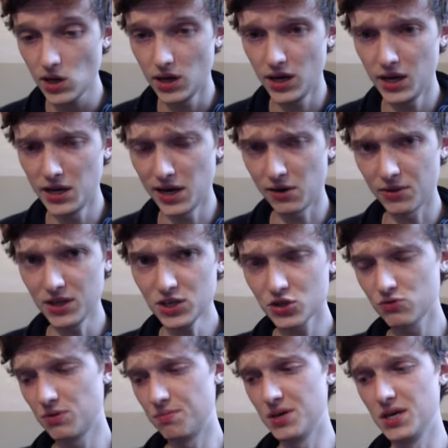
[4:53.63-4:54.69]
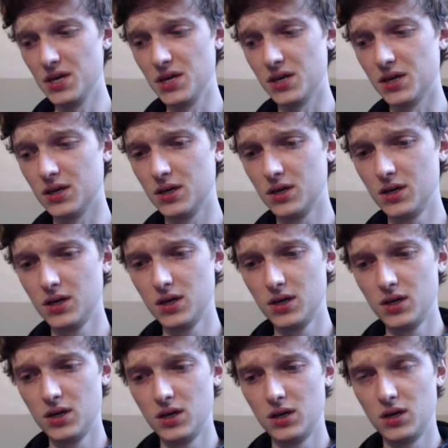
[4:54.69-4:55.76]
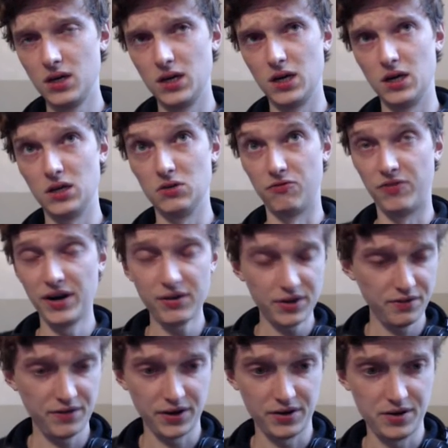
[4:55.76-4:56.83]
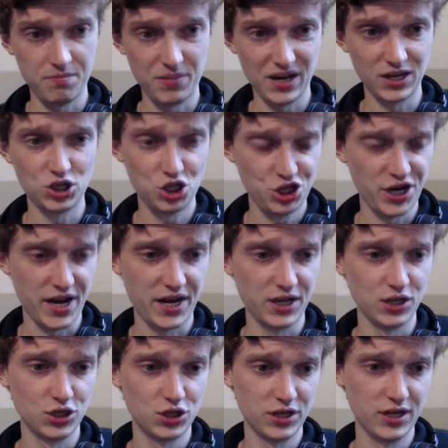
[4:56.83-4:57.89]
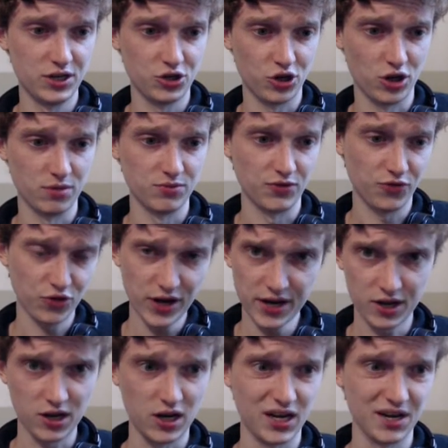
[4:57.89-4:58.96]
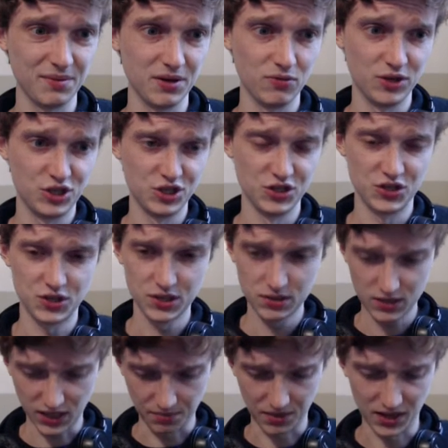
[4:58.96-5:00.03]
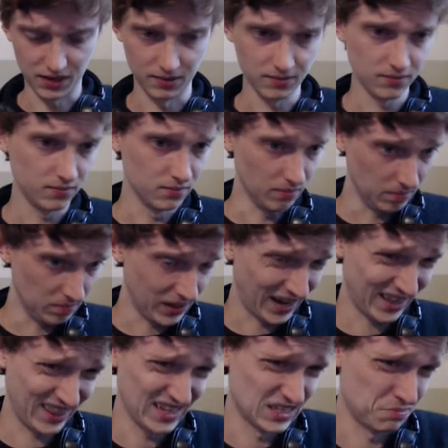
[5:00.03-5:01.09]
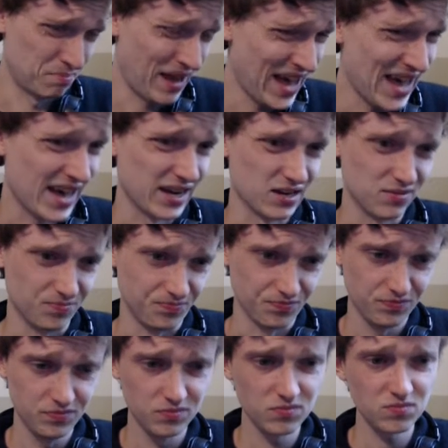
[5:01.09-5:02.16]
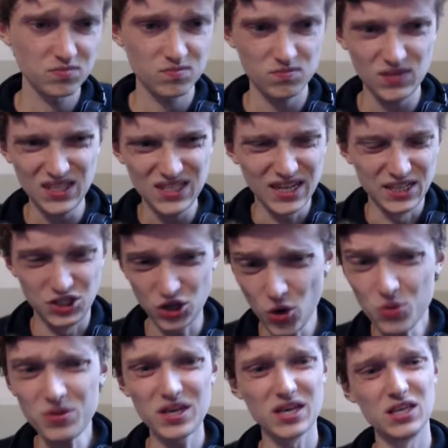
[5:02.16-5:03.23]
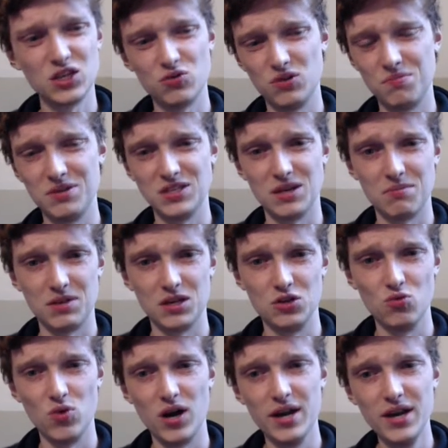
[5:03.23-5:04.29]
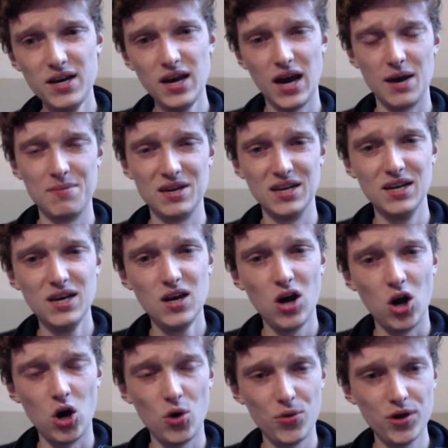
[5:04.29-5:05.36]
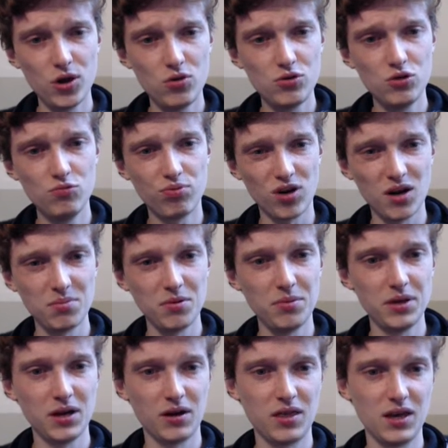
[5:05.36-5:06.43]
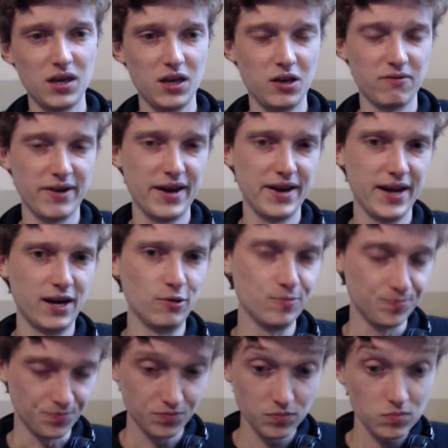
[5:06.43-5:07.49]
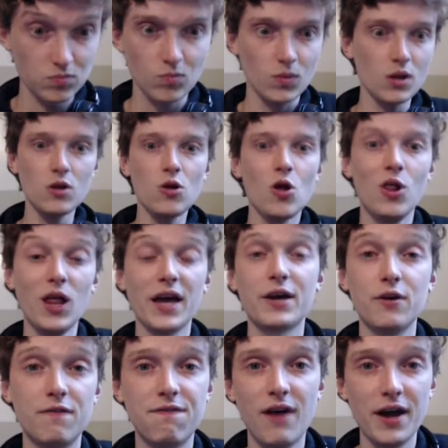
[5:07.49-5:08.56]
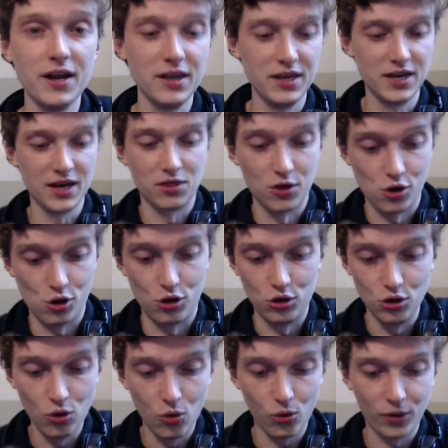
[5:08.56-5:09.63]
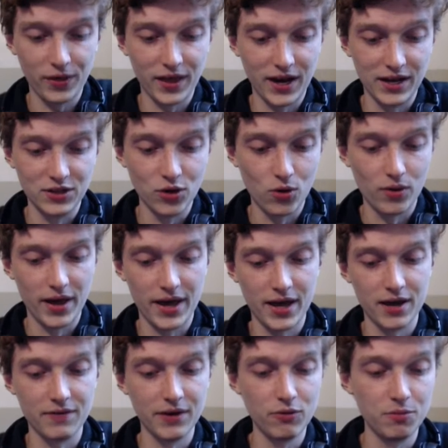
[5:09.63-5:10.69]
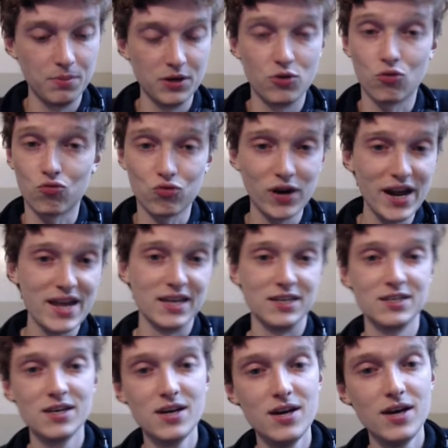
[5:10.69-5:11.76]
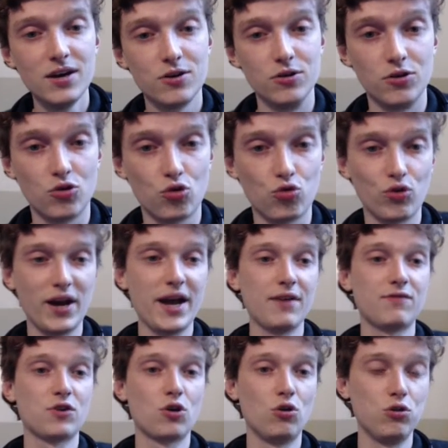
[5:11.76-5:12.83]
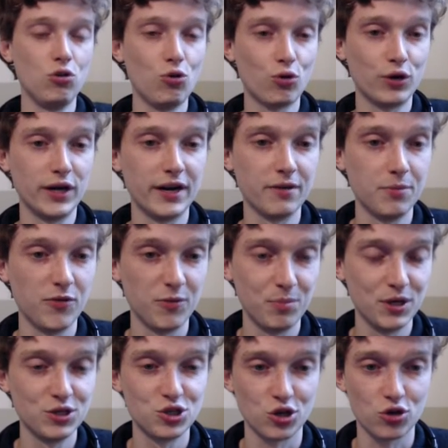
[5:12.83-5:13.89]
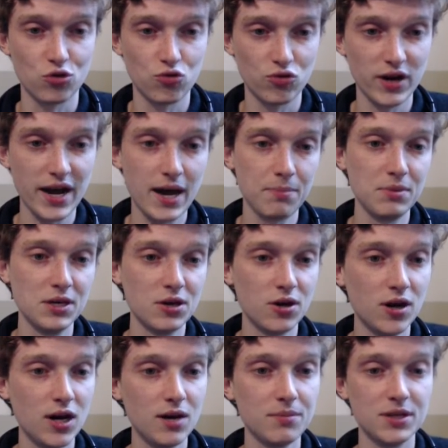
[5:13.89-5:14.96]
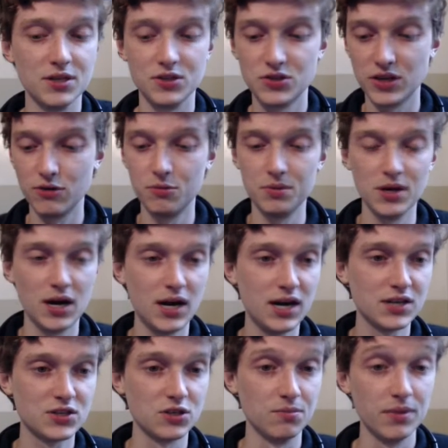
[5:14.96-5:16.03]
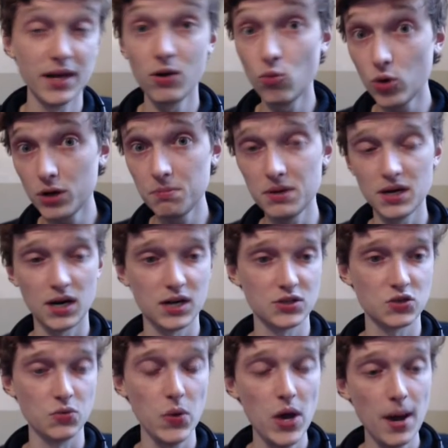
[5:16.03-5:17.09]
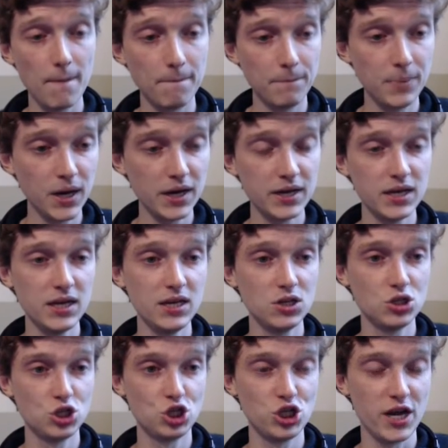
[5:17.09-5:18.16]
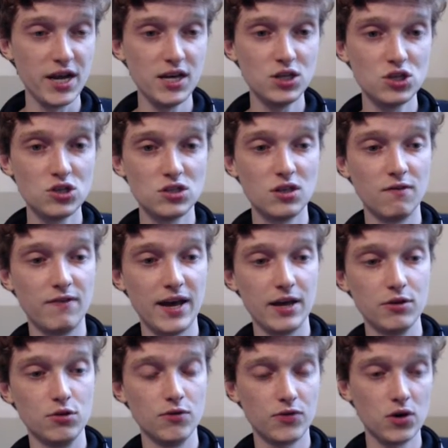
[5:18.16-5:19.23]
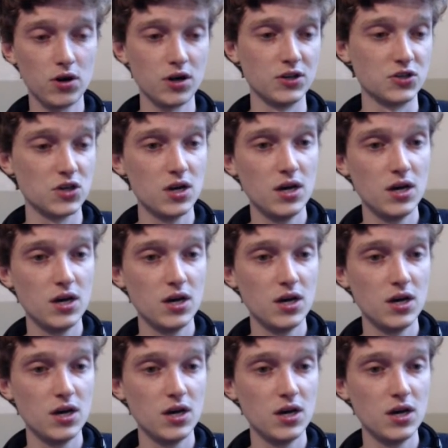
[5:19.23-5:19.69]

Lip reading: Now, this would be very, very big change in terms of trade economy, which is something I think is bad. I don't think this would be something you want. I mean, although you probably are thinking right now, oh, I could finally get the chlor that I don't have. That would be great. Could craft chlor out of a bunch of crappy commons. That would be awesome. That would be awesome. But it changes the value of cards